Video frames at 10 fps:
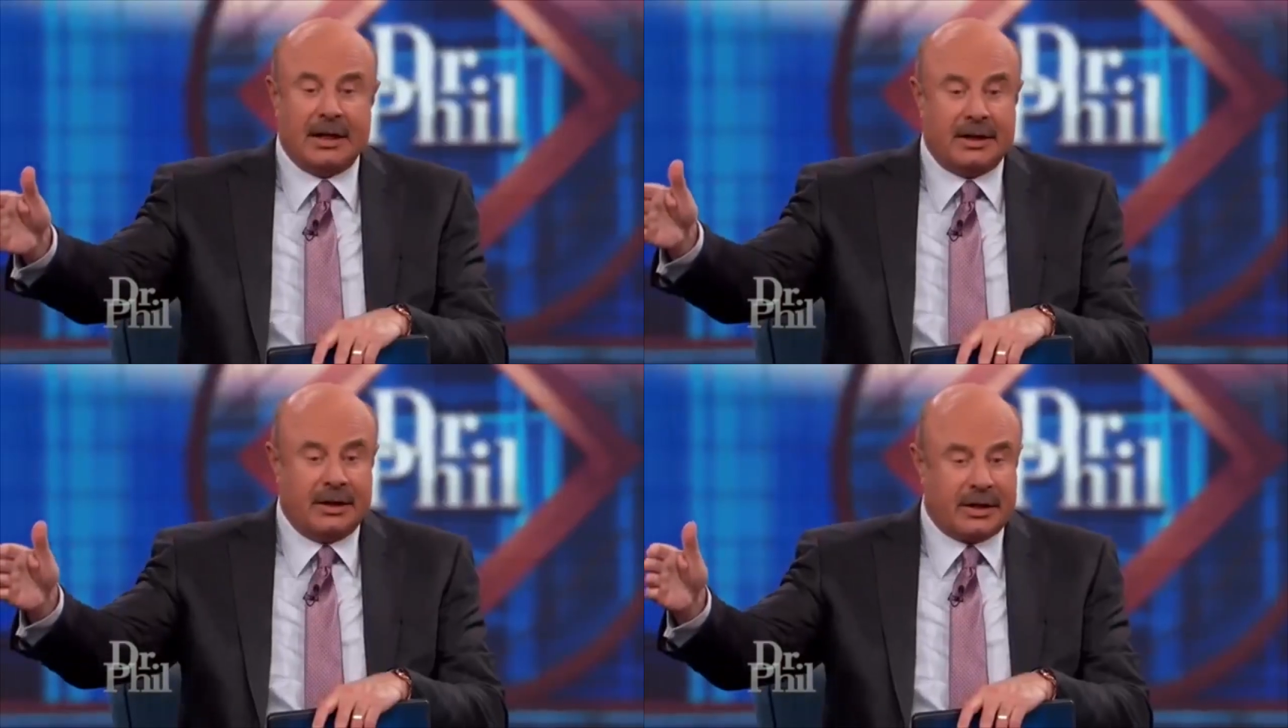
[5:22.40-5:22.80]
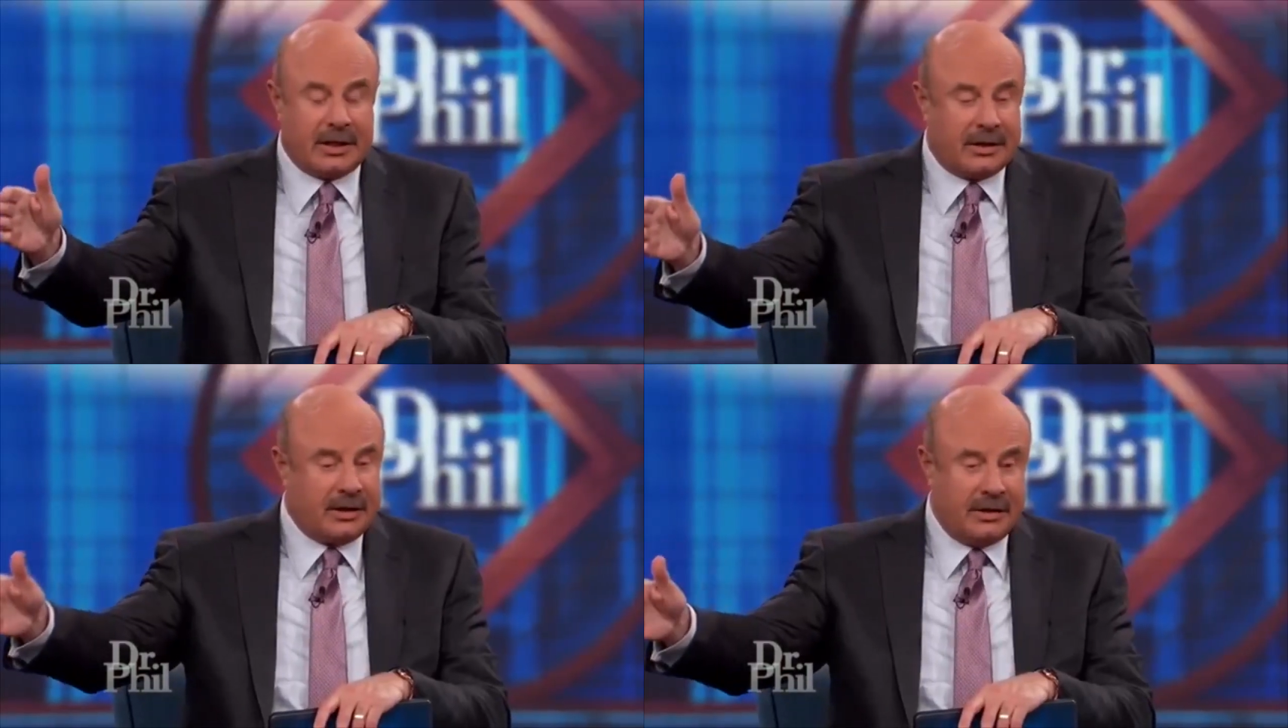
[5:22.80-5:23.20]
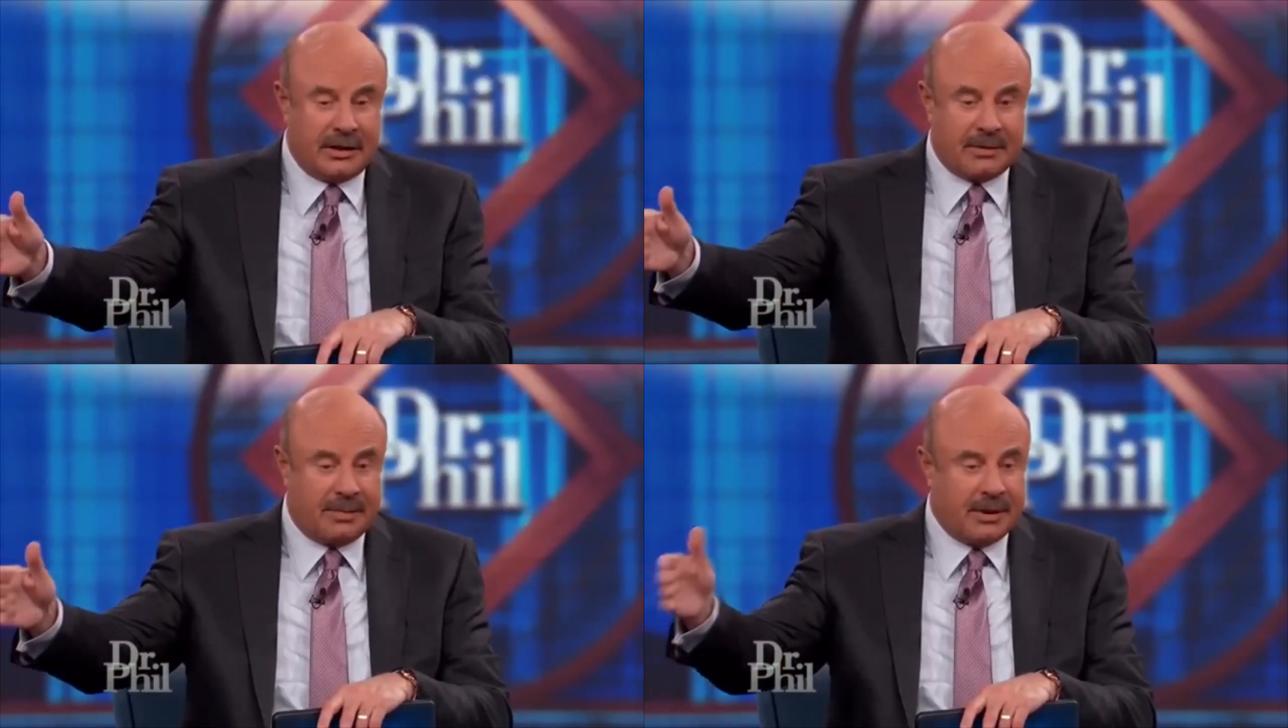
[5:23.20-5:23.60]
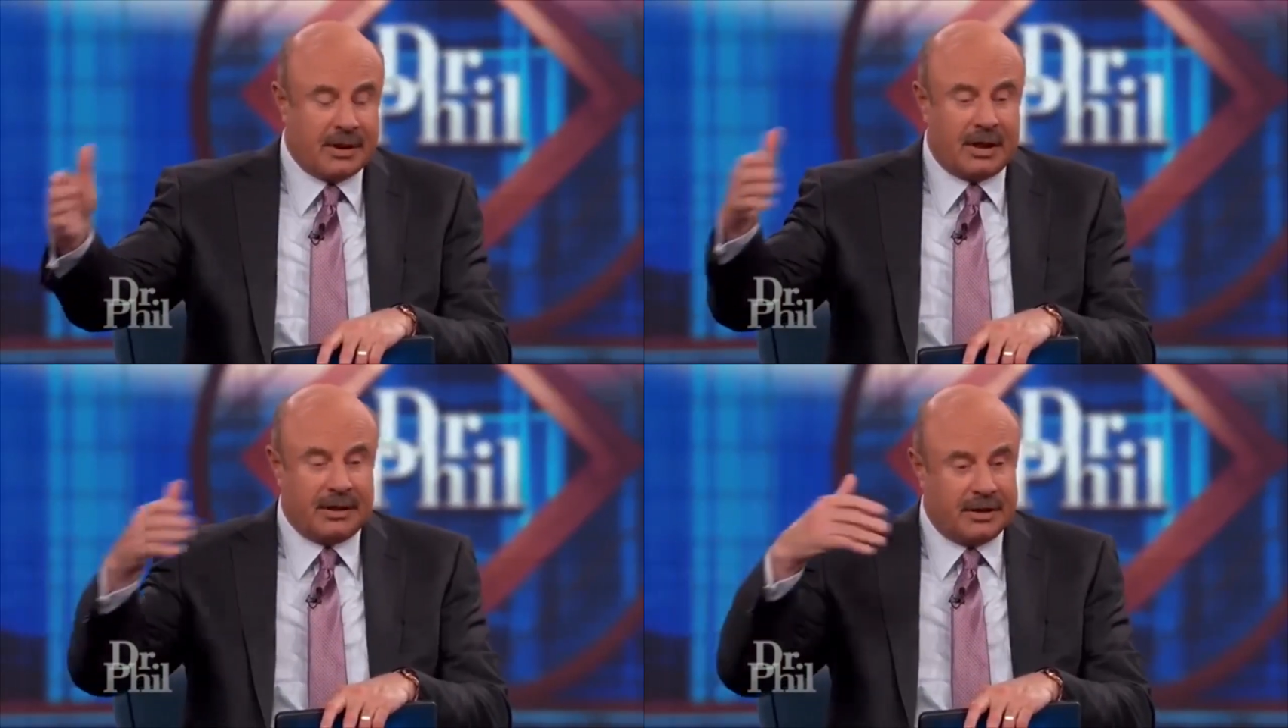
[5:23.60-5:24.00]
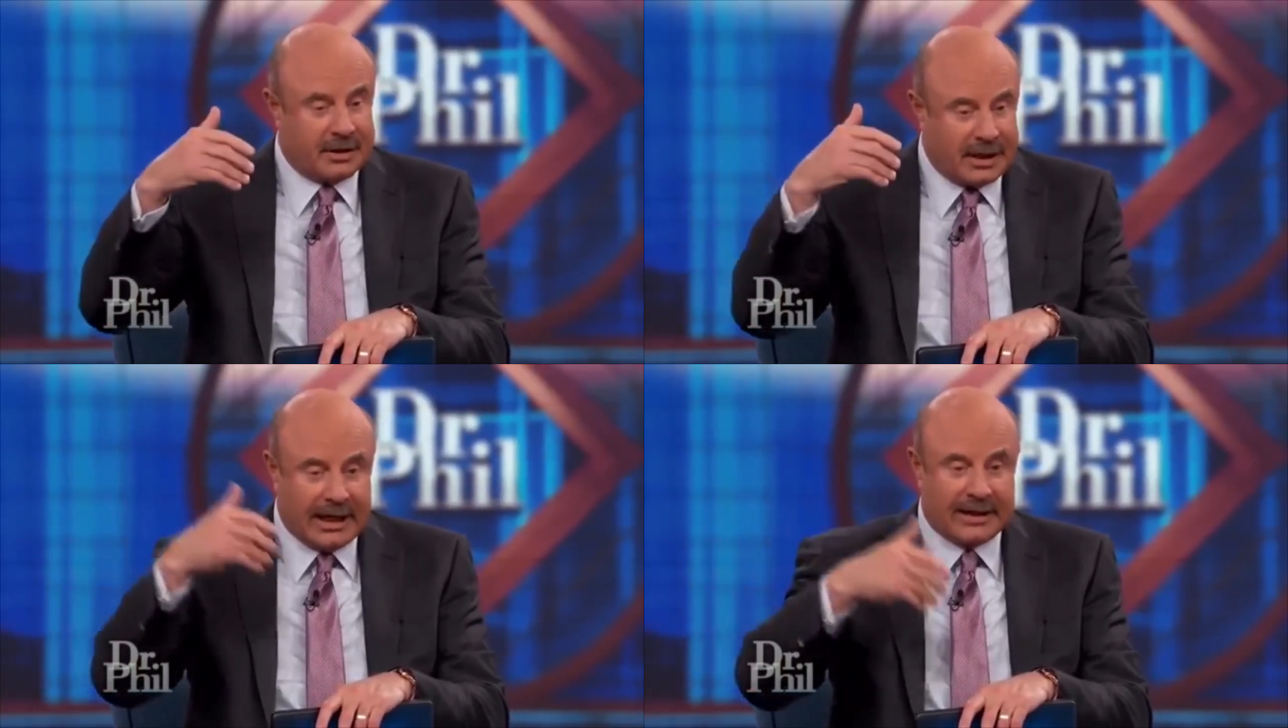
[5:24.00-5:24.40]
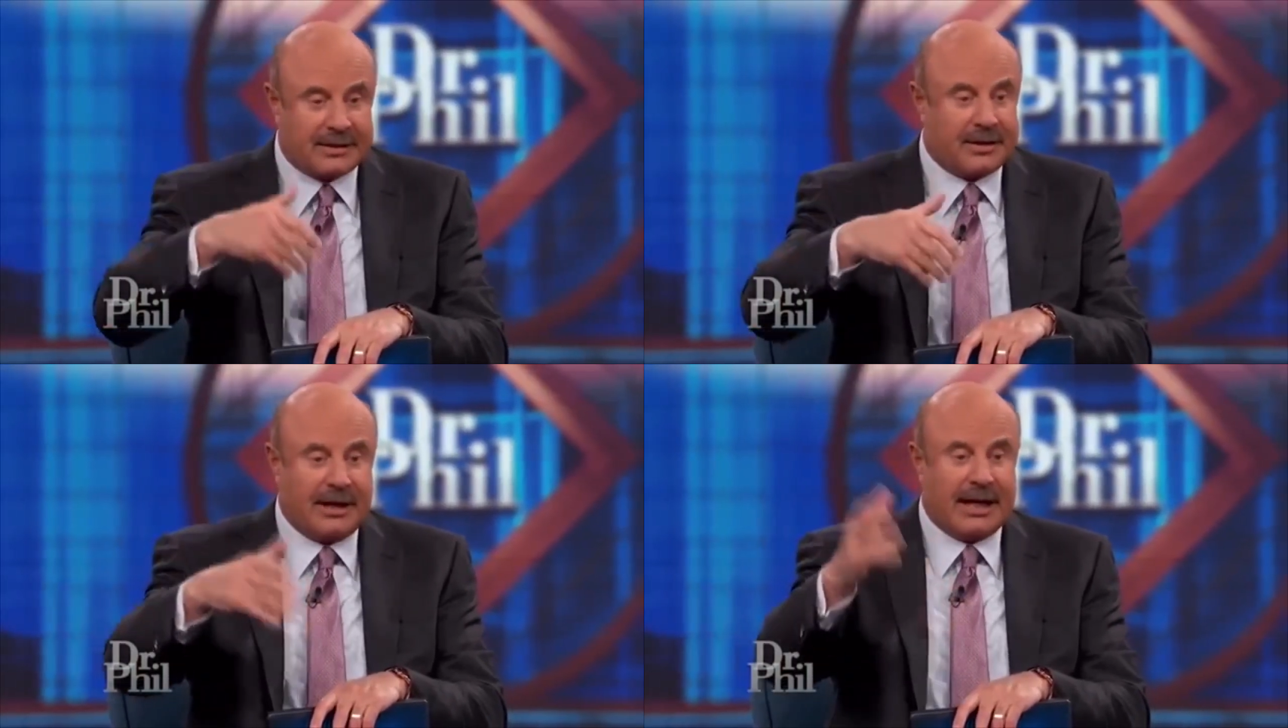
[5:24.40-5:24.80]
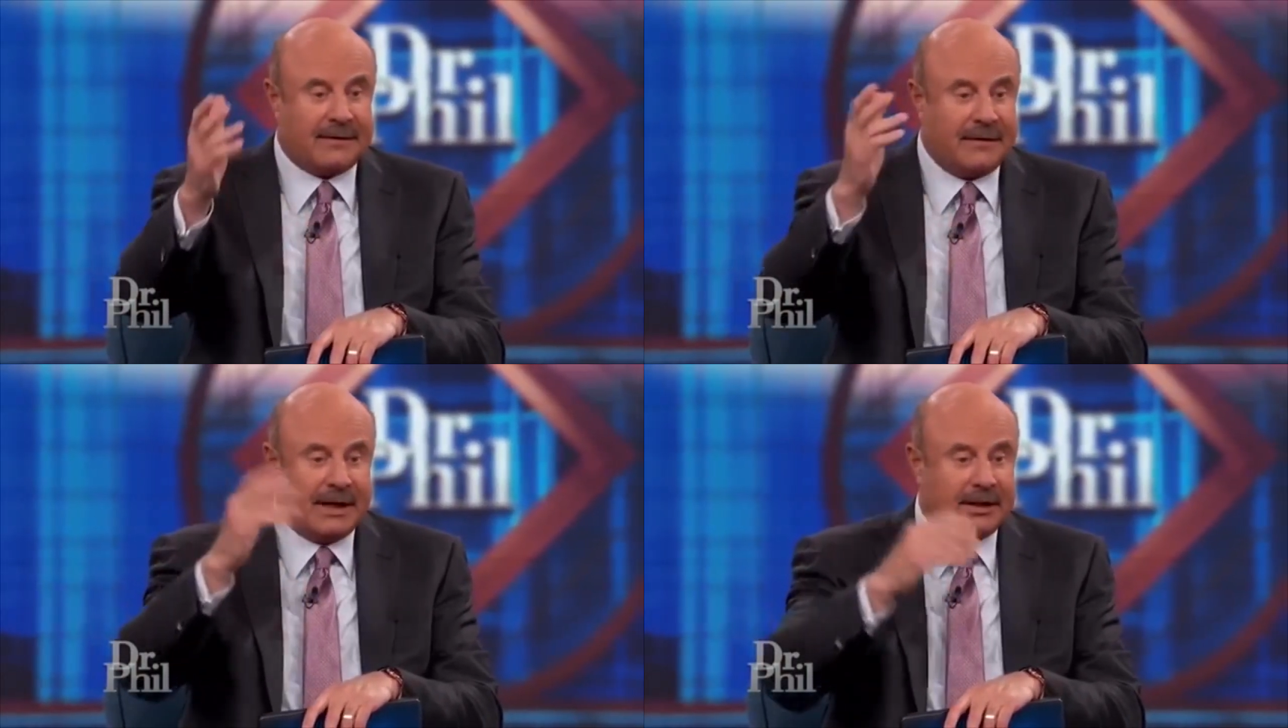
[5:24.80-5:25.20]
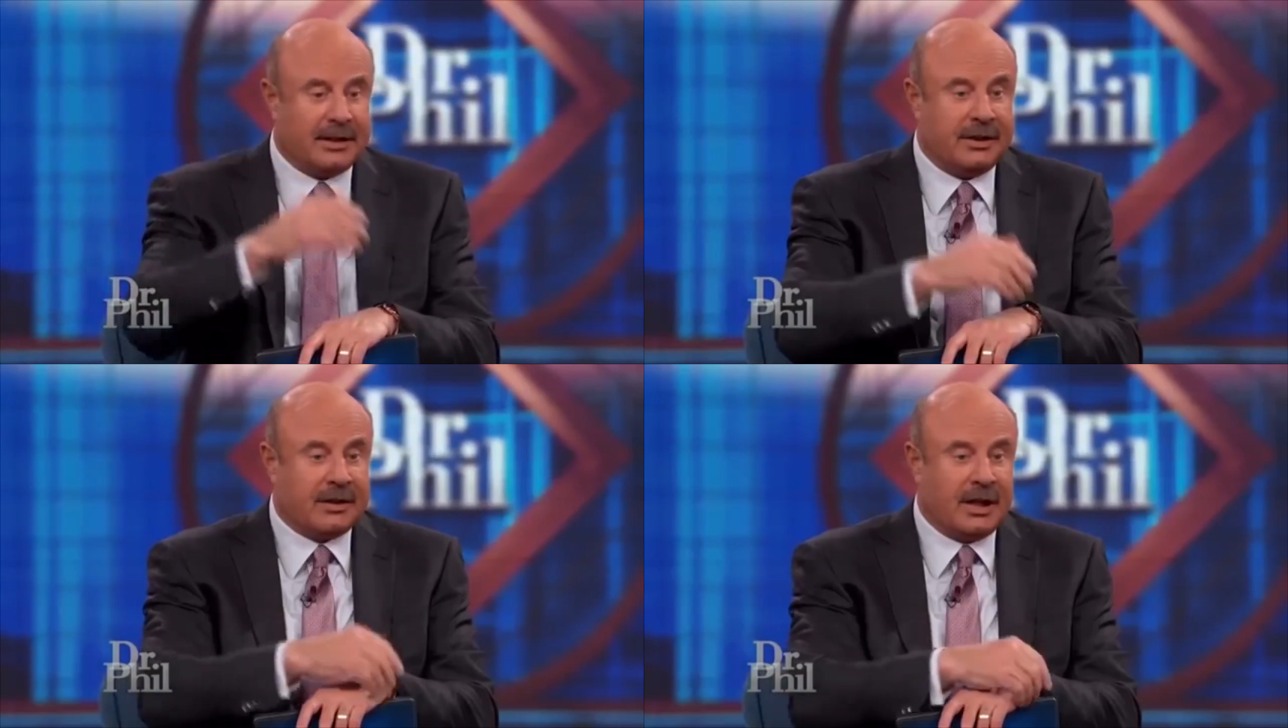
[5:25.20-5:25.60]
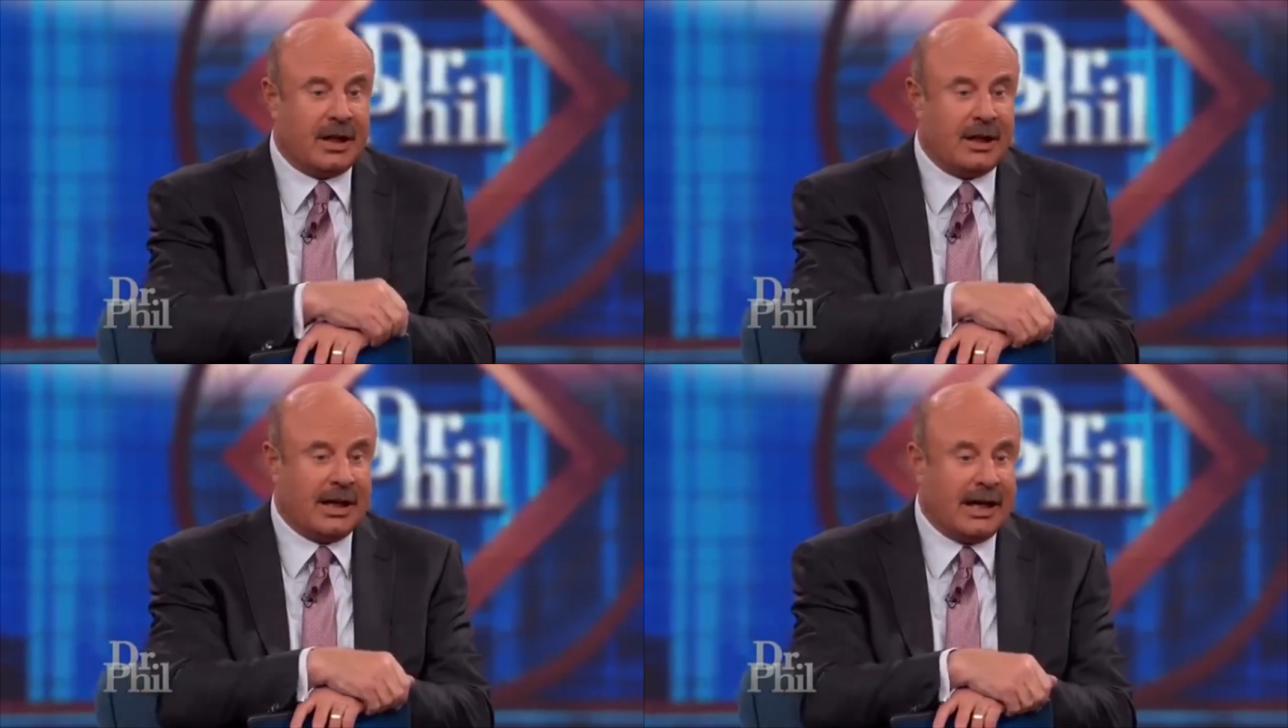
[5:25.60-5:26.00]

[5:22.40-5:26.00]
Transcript: You can put on your gangster outfit and you can haul